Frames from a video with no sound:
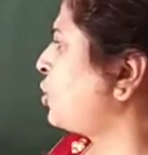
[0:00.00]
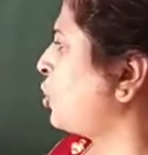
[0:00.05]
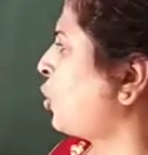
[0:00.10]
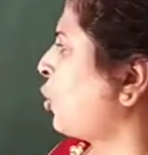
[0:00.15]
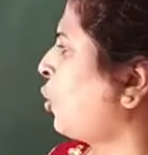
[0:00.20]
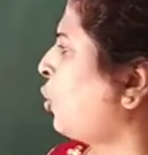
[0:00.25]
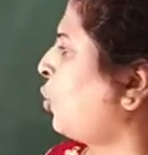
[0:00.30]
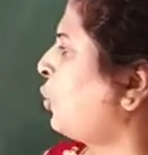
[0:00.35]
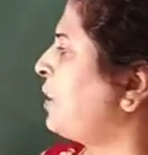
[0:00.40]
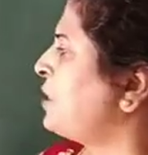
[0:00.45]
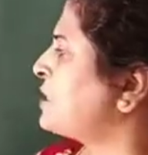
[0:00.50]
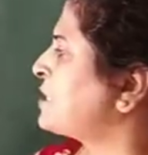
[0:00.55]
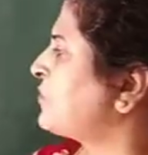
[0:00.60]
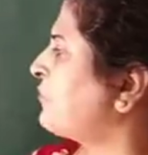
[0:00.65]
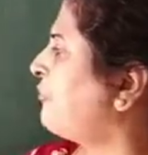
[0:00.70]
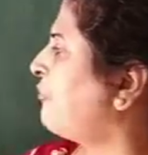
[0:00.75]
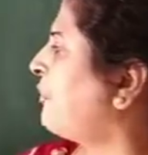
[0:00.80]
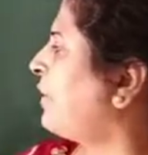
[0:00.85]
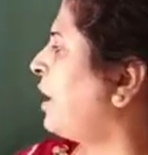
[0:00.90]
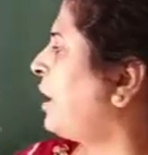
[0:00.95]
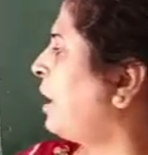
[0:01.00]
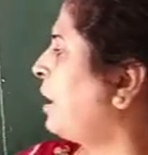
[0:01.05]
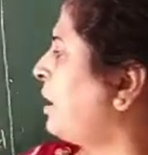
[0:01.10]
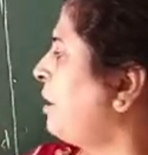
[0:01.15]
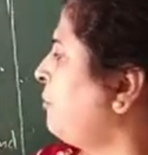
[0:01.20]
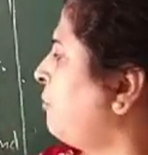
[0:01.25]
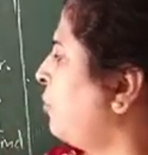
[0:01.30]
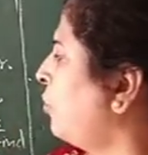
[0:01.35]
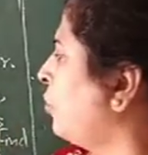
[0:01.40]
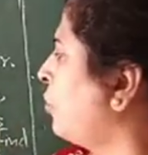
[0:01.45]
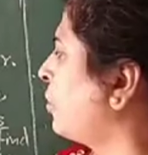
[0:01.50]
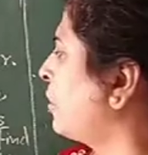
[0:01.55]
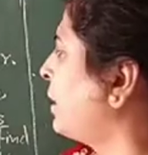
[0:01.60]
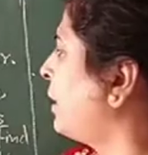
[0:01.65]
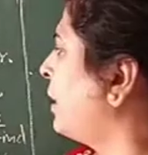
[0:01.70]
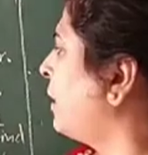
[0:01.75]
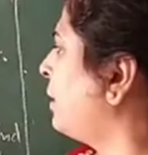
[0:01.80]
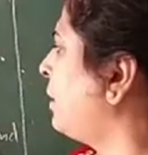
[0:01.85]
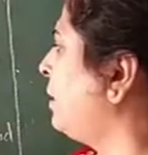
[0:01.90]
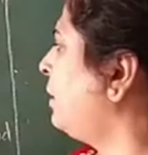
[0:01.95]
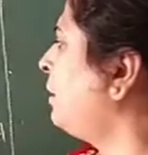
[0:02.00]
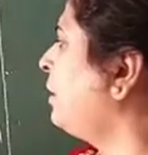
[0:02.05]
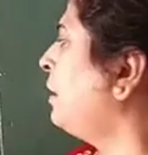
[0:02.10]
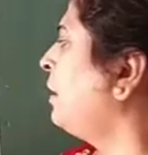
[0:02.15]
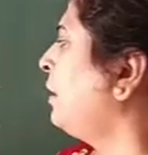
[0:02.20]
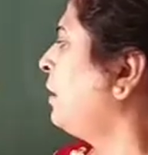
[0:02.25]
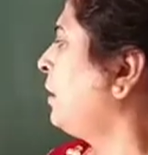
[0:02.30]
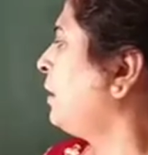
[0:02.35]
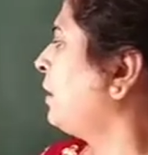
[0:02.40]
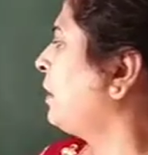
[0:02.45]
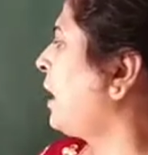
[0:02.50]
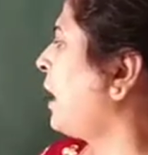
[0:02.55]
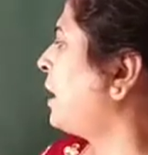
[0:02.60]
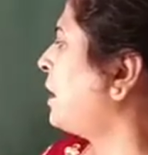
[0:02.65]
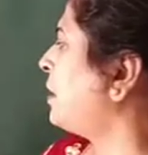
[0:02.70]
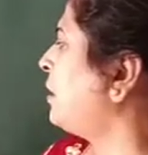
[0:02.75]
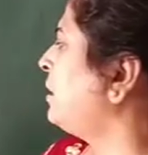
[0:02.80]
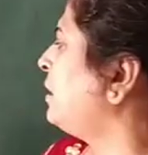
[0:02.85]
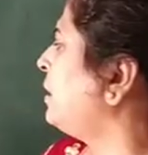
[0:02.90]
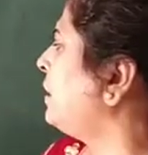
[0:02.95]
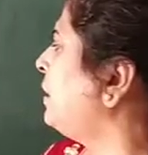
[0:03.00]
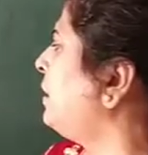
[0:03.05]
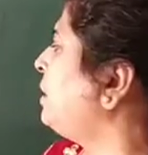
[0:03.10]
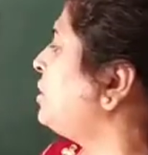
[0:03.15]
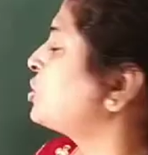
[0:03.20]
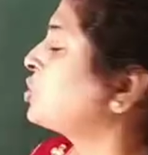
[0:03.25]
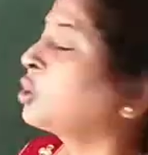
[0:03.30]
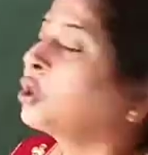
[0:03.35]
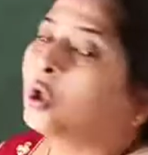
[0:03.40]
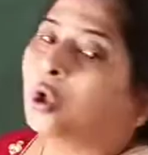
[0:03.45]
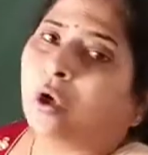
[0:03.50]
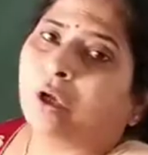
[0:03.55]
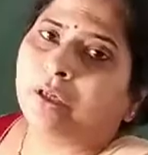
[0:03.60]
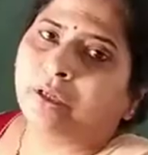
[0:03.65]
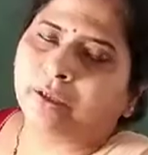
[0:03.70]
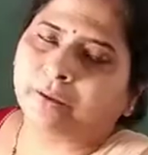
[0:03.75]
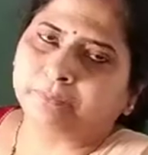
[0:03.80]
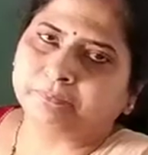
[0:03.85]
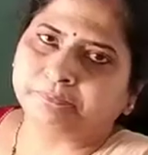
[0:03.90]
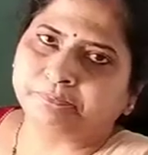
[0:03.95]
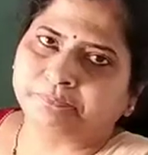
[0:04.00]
row is 5 more than that in each column.